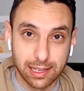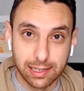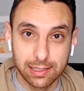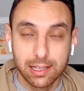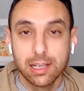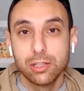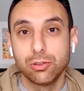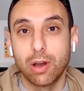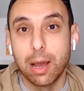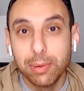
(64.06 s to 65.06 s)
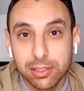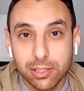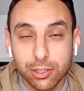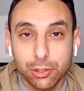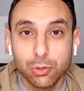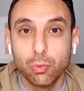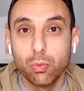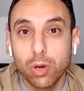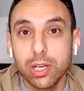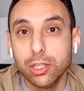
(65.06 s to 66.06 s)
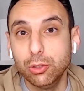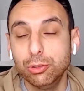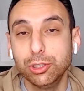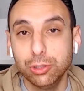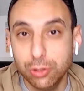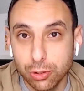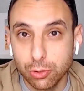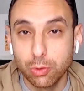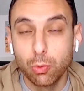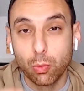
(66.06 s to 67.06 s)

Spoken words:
tenant. So I'm gonna tell you what you should do.